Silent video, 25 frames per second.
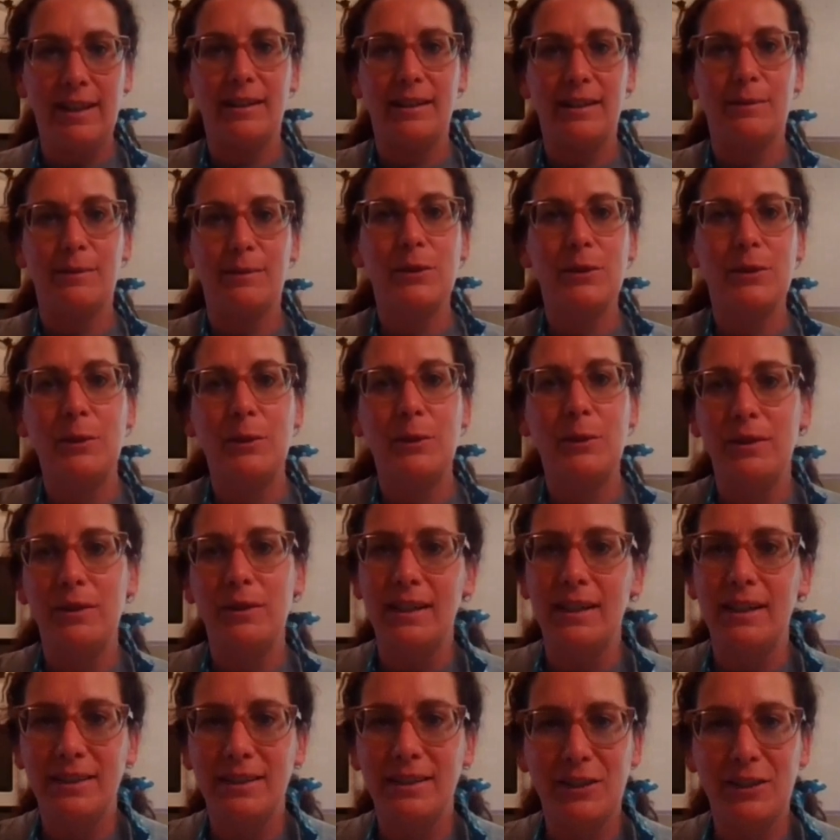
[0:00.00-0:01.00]
and I am so
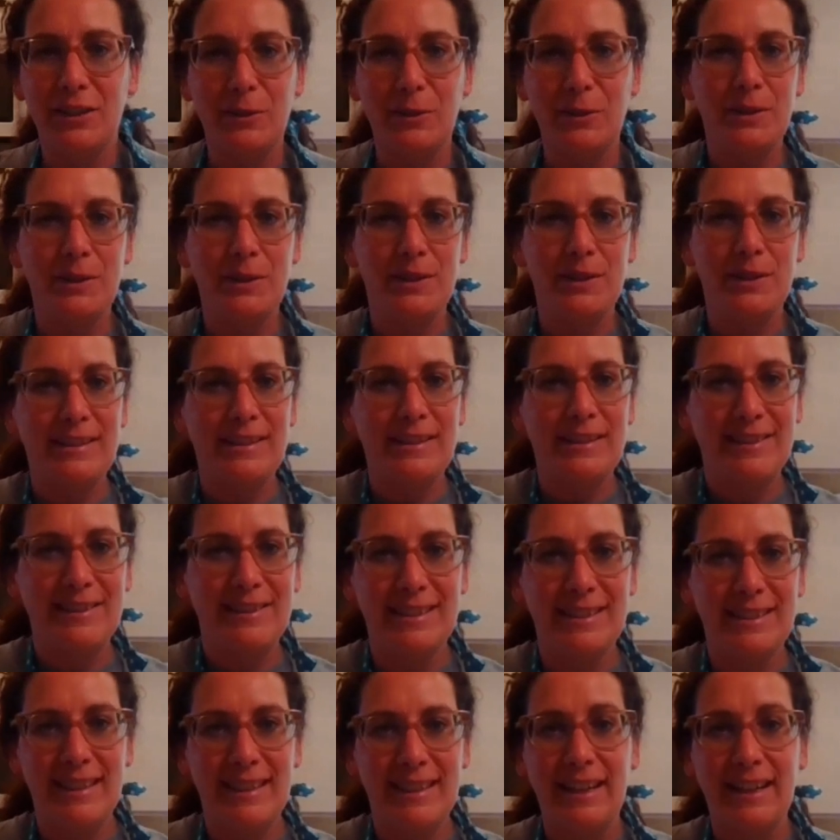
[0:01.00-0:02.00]
glad that she was
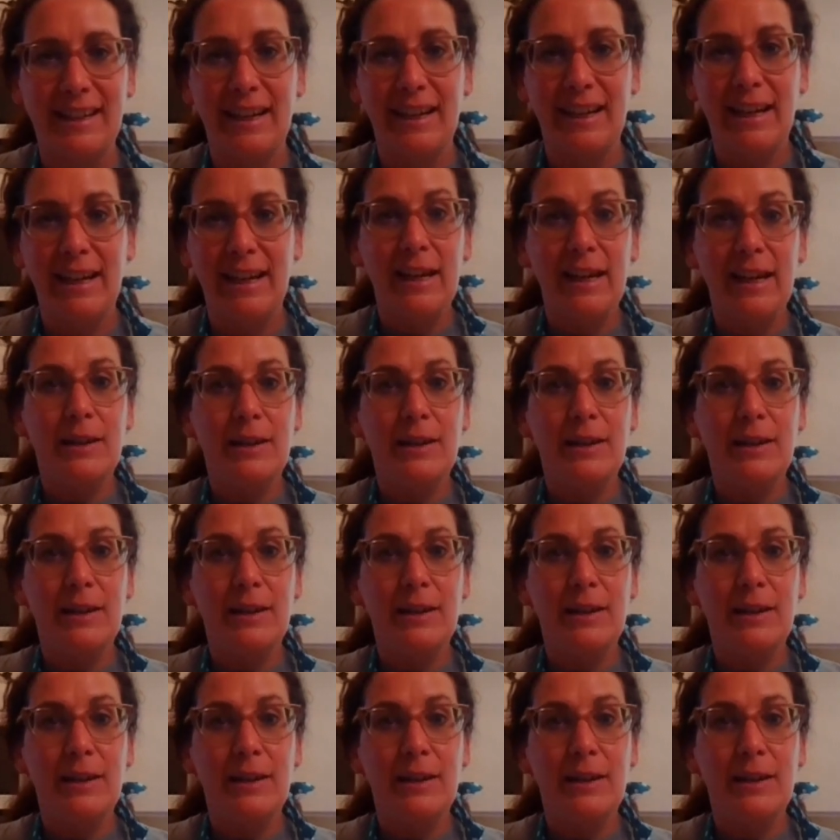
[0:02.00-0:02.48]
here today.